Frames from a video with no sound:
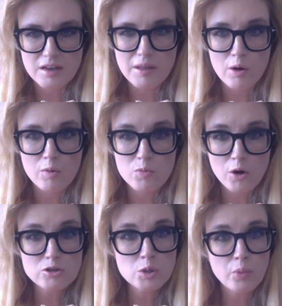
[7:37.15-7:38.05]
And they were
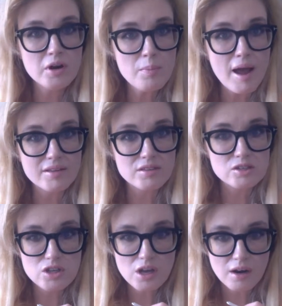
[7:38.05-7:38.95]
supposed to bring it back
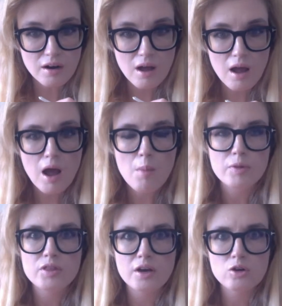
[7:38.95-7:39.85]
this year,
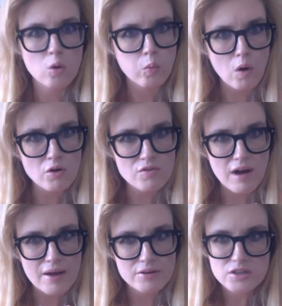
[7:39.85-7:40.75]
but then
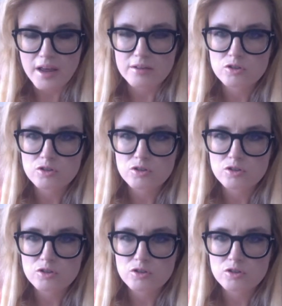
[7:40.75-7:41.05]
coronavirus hit.